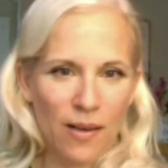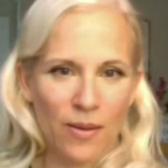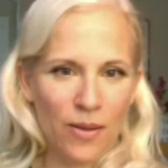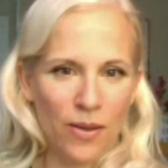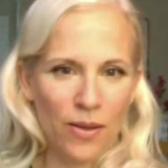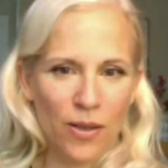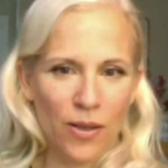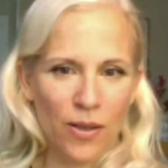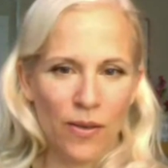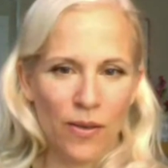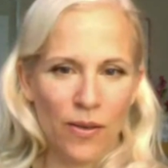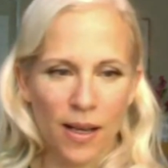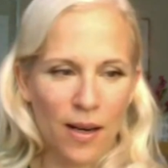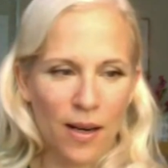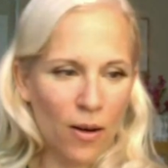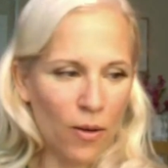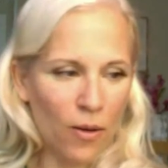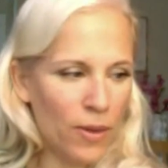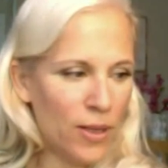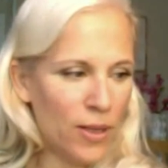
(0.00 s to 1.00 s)
I was nervous.
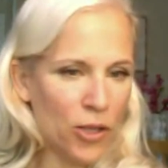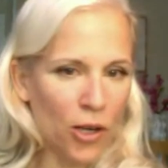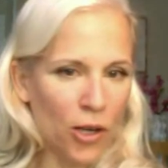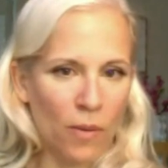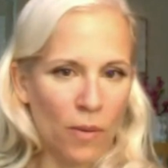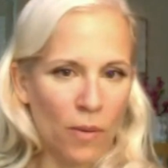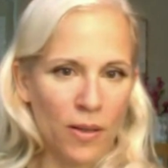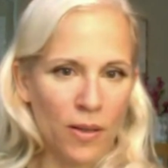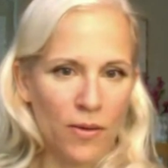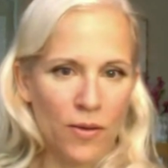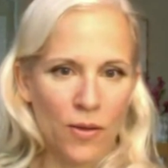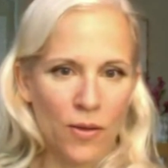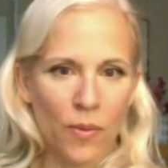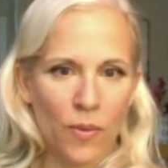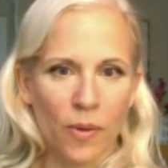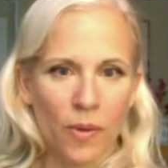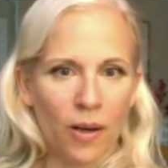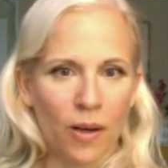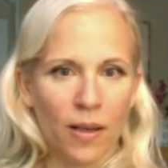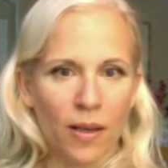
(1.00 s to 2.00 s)
I'd always shopped in
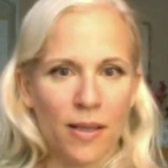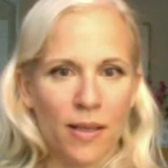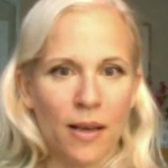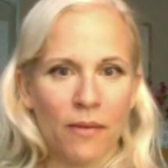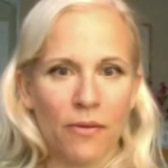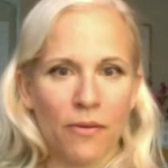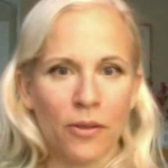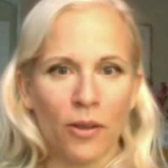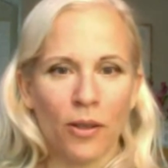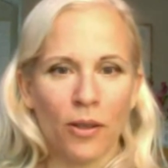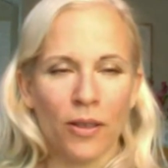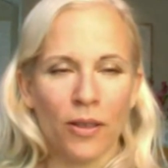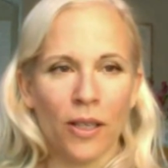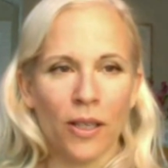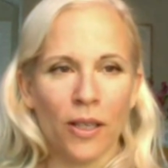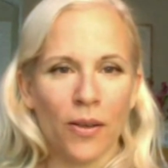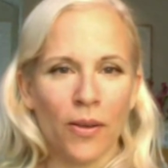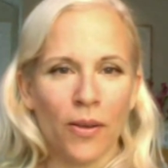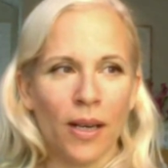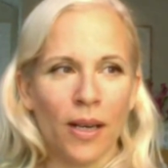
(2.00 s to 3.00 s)
supermarkets after all, you
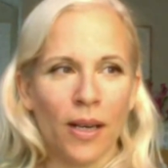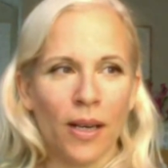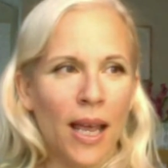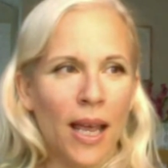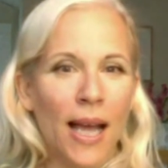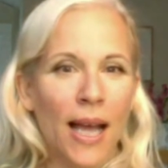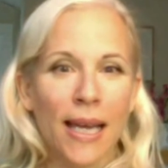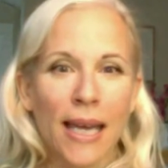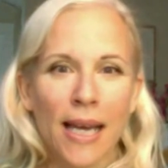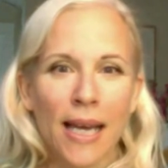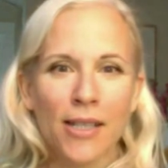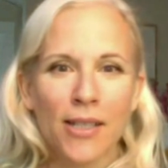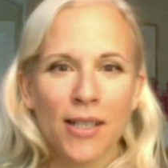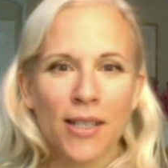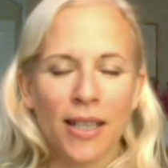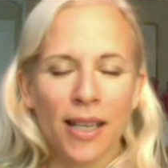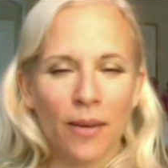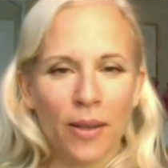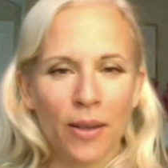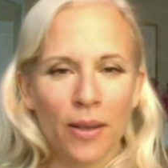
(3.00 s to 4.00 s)
know, and
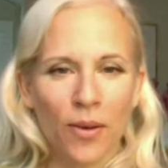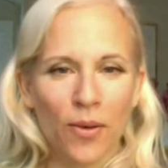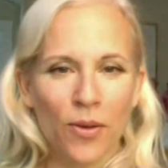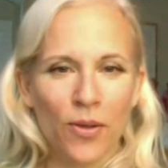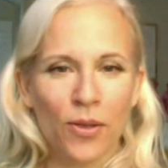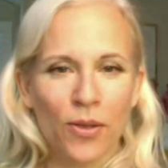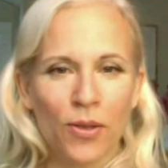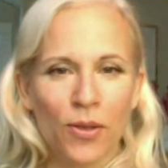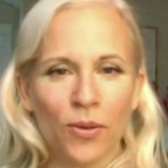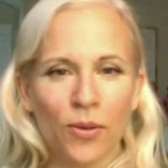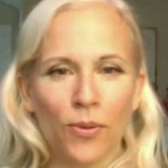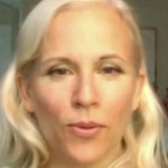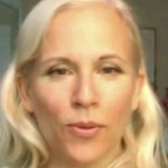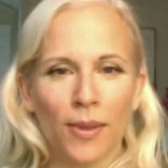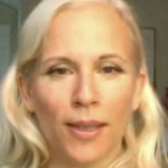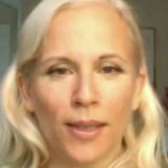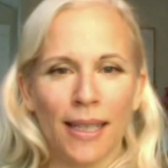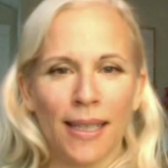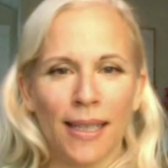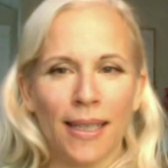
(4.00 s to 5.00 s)
occasionally I would go to
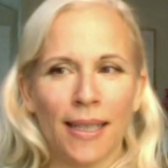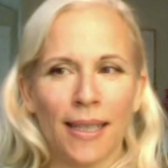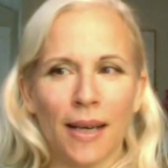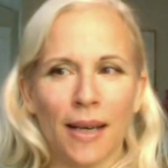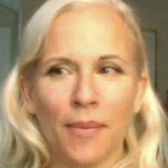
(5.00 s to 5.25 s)
like